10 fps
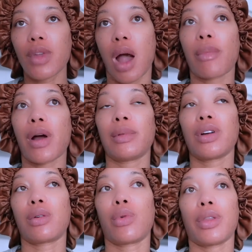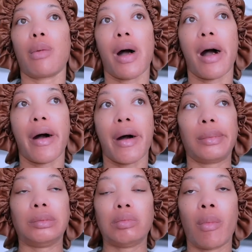I'm probably gonna wear the
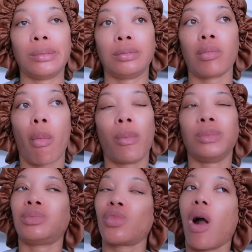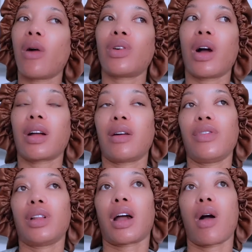bob. I don't know, I kind of
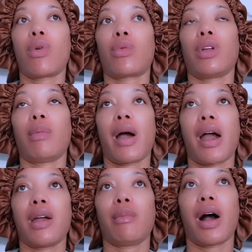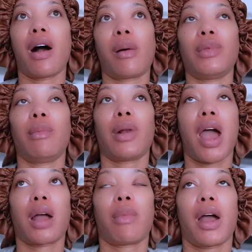feel like I want to wear the bang bob, the
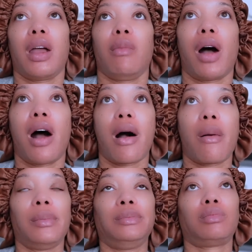black bang bob.